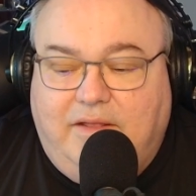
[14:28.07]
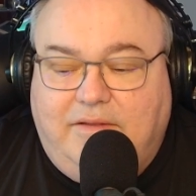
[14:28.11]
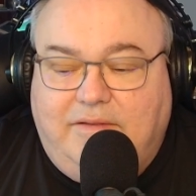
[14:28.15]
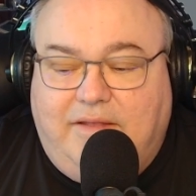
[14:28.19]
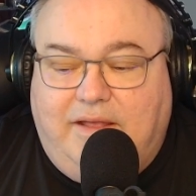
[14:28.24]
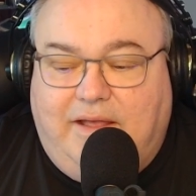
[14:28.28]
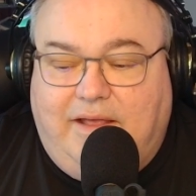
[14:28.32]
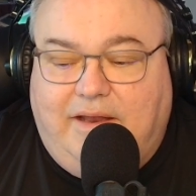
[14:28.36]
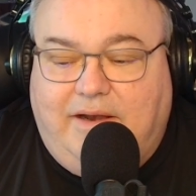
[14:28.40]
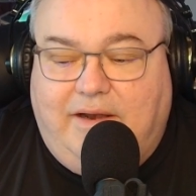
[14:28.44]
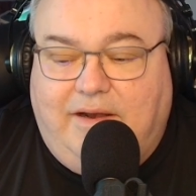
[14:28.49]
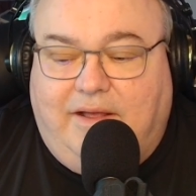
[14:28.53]

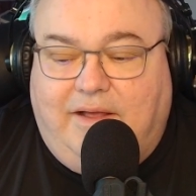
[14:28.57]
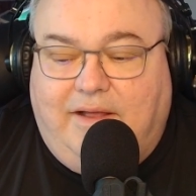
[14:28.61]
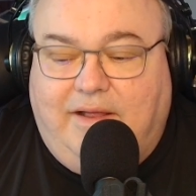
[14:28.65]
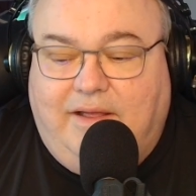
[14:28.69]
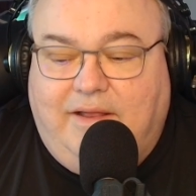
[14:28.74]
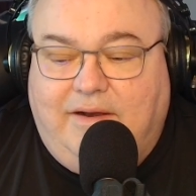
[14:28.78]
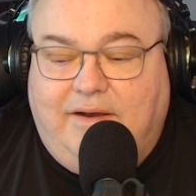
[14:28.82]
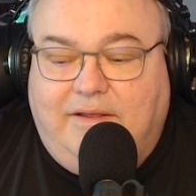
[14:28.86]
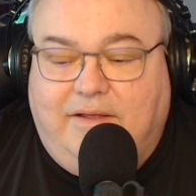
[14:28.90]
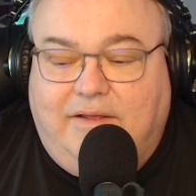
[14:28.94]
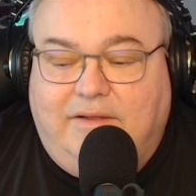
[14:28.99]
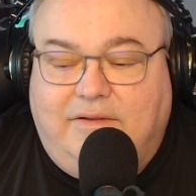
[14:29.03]
that I
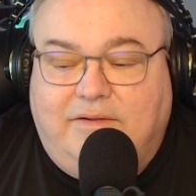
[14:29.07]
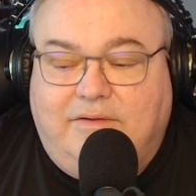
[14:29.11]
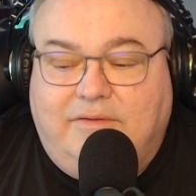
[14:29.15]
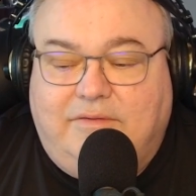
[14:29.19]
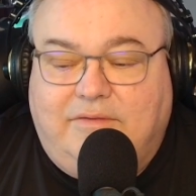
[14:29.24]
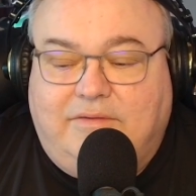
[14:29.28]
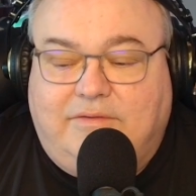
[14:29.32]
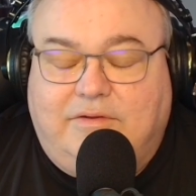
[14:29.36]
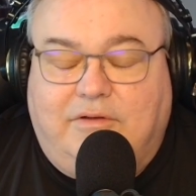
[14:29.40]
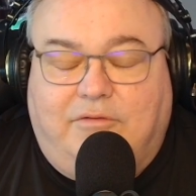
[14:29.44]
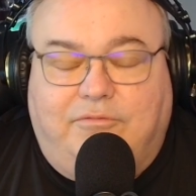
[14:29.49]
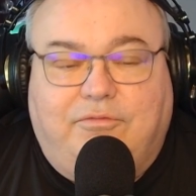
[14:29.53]
had to
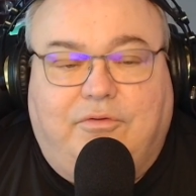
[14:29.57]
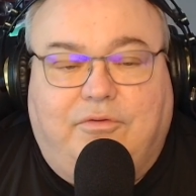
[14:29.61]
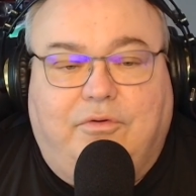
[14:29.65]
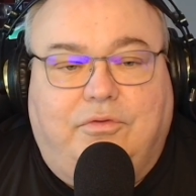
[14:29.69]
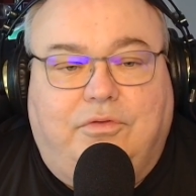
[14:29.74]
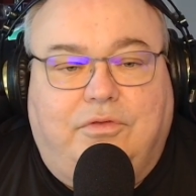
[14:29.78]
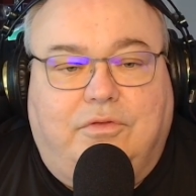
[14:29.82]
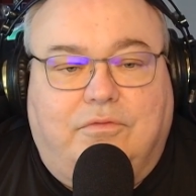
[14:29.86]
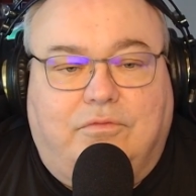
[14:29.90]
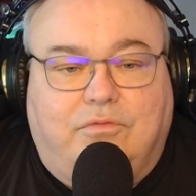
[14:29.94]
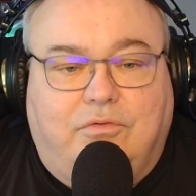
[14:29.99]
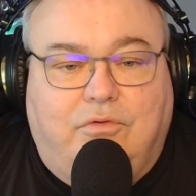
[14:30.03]
suffer
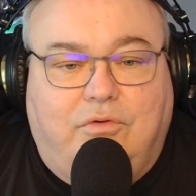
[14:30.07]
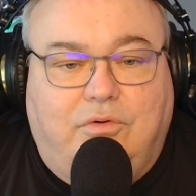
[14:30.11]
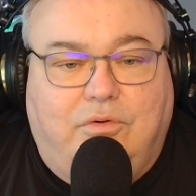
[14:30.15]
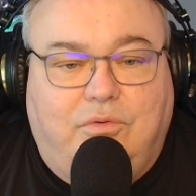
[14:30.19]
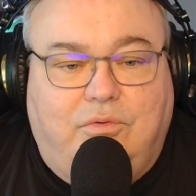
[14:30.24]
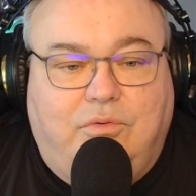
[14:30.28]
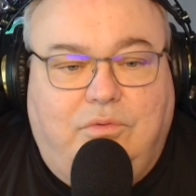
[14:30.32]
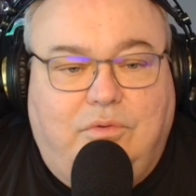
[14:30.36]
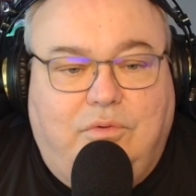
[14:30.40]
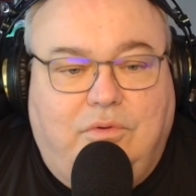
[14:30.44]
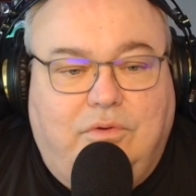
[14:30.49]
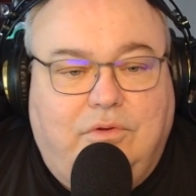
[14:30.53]

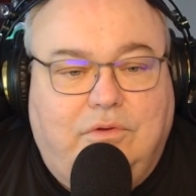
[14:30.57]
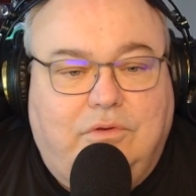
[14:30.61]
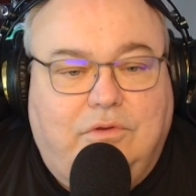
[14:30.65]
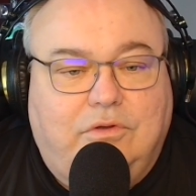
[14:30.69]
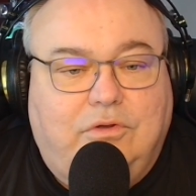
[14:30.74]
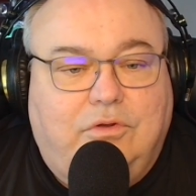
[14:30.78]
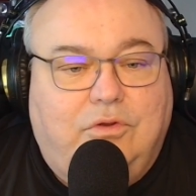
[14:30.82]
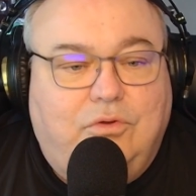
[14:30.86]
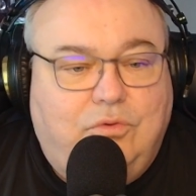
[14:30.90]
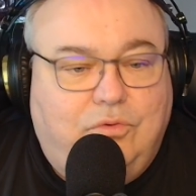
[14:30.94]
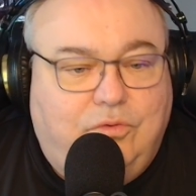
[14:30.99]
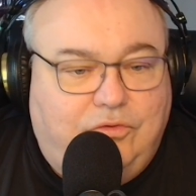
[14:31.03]
through,
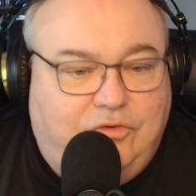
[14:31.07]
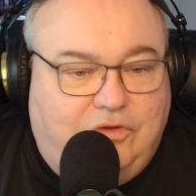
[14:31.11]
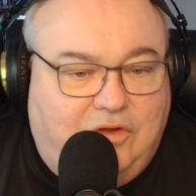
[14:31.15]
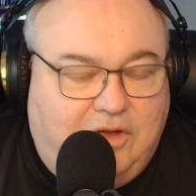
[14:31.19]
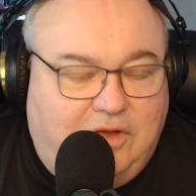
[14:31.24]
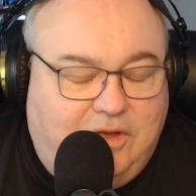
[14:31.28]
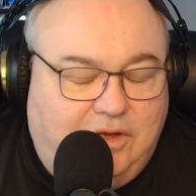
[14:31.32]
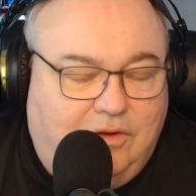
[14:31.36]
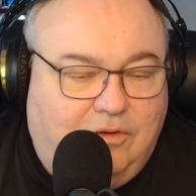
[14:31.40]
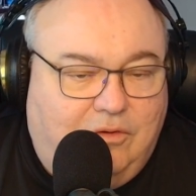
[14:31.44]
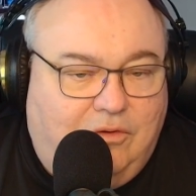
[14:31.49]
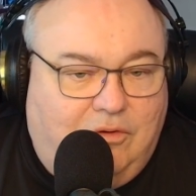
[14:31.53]

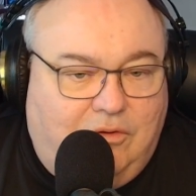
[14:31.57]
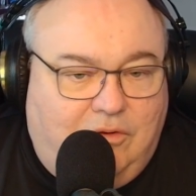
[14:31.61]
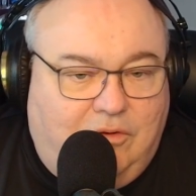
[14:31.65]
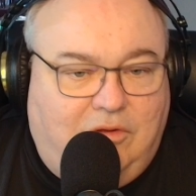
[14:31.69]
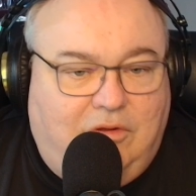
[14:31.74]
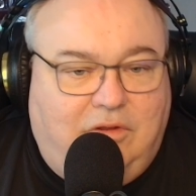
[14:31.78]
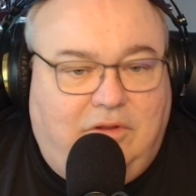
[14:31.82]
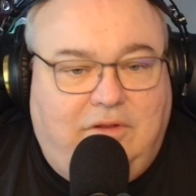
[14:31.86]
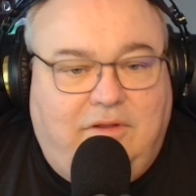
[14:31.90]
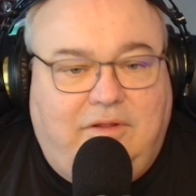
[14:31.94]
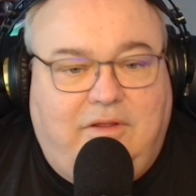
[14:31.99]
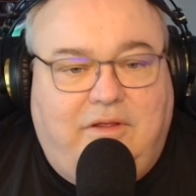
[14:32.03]
losing
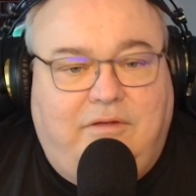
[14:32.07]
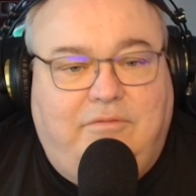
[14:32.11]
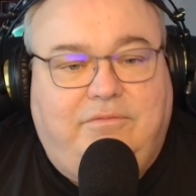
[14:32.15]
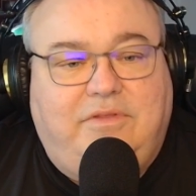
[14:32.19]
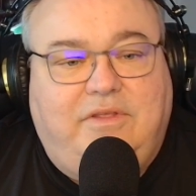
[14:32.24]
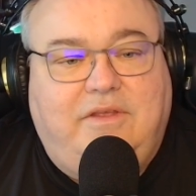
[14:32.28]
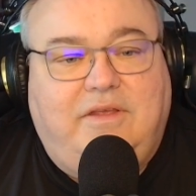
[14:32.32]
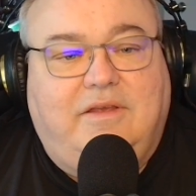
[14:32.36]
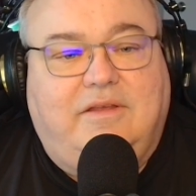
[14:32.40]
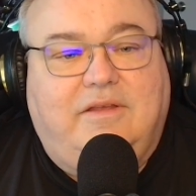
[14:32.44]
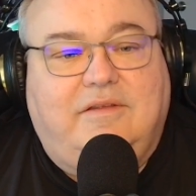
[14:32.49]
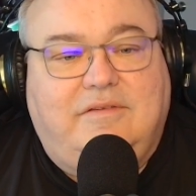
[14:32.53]
all of
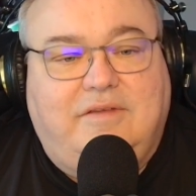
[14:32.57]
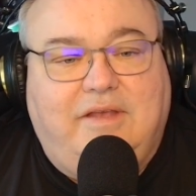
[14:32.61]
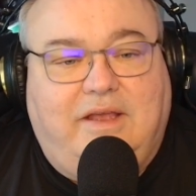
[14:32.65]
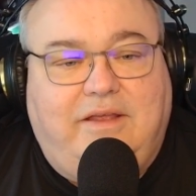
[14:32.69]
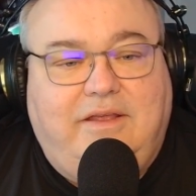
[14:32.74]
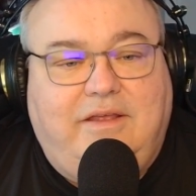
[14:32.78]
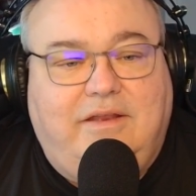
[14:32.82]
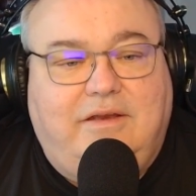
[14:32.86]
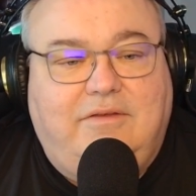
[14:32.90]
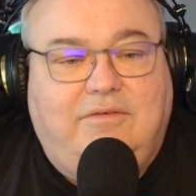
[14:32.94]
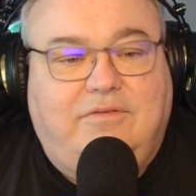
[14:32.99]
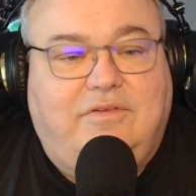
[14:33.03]
the
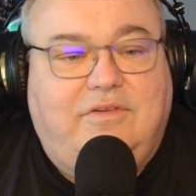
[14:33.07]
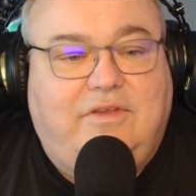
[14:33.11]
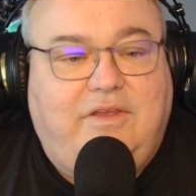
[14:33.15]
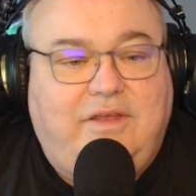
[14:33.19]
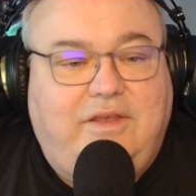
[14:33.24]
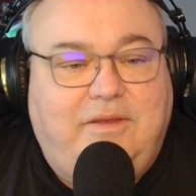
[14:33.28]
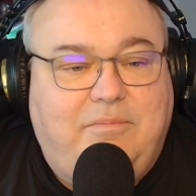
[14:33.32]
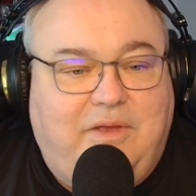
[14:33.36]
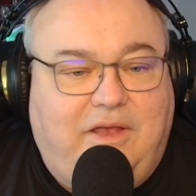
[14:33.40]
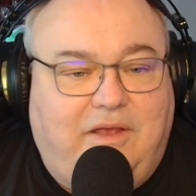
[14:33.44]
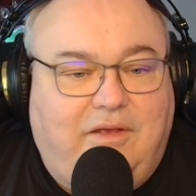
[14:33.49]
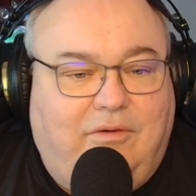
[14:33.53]
executives'
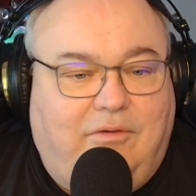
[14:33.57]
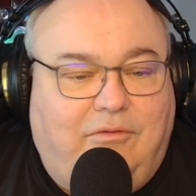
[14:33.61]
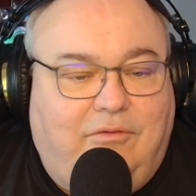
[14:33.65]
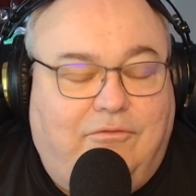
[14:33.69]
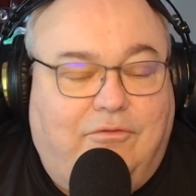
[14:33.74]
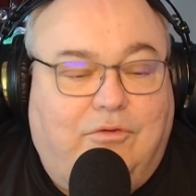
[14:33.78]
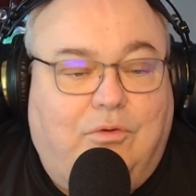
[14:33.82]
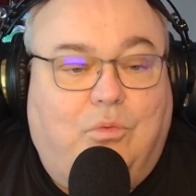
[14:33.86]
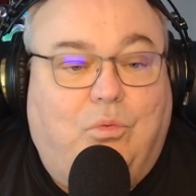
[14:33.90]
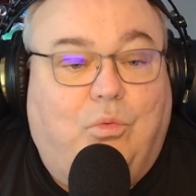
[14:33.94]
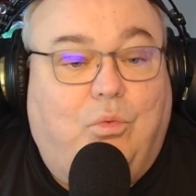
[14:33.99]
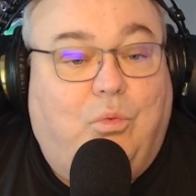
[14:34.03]
email
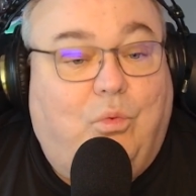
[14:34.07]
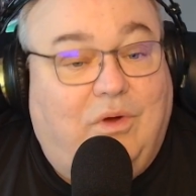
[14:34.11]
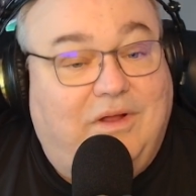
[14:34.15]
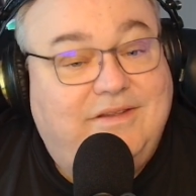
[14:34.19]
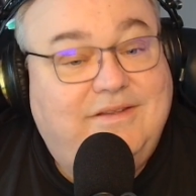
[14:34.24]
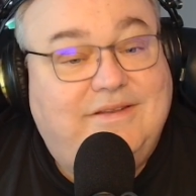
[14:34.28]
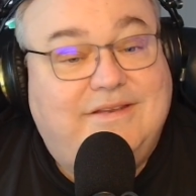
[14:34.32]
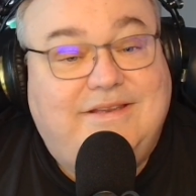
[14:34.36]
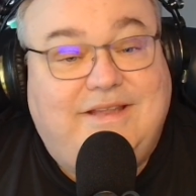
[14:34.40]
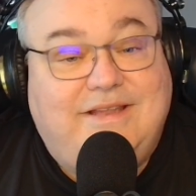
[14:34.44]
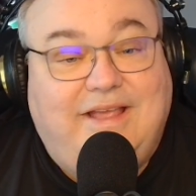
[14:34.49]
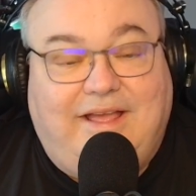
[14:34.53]
for
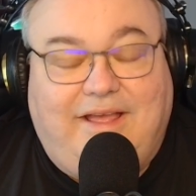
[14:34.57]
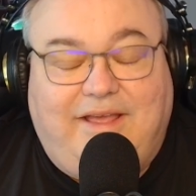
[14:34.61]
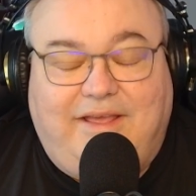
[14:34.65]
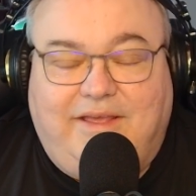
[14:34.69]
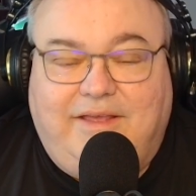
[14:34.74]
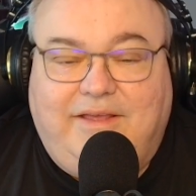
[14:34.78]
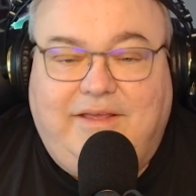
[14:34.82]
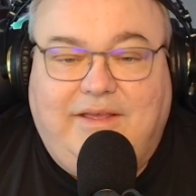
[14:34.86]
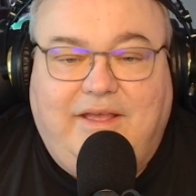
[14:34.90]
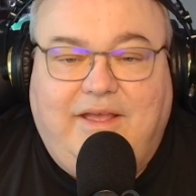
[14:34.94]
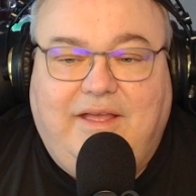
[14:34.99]
one day.